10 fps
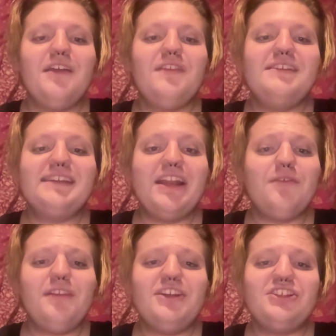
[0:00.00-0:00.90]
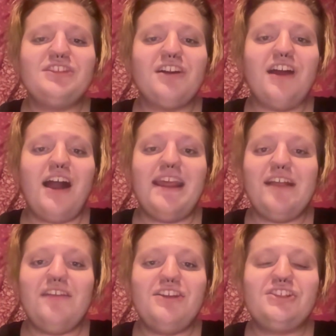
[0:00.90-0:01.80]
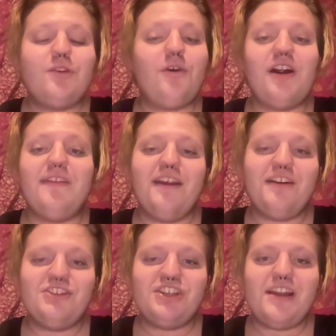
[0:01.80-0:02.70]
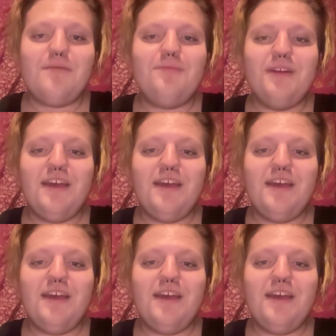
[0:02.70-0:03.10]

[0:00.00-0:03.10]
These native religions are not English, nor are they Christian.